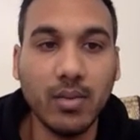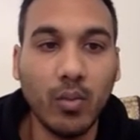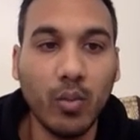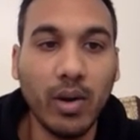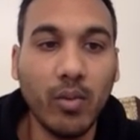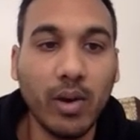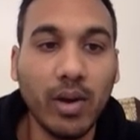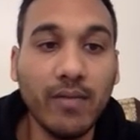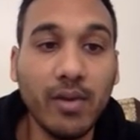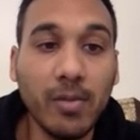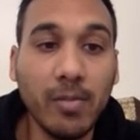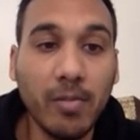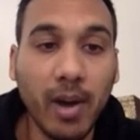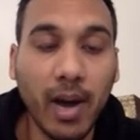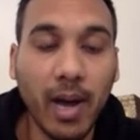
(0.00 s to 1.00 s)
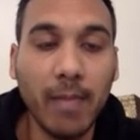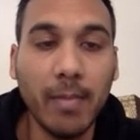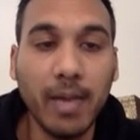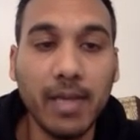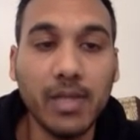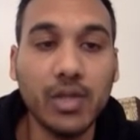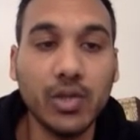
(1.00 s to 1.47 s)
whatever you buy,
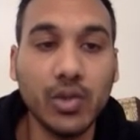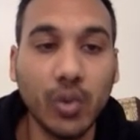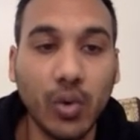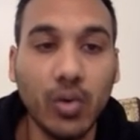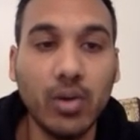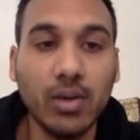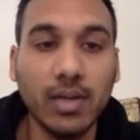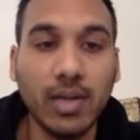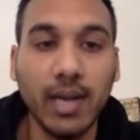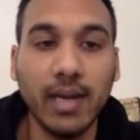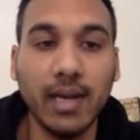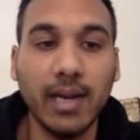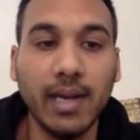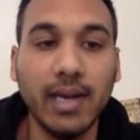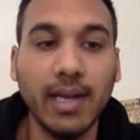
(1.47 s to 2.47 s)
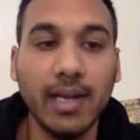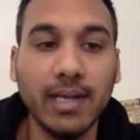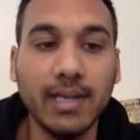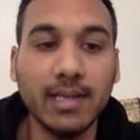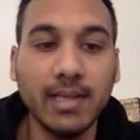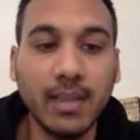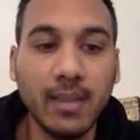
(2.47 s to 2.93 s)
make sure that it
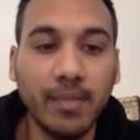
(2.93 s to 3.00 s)
is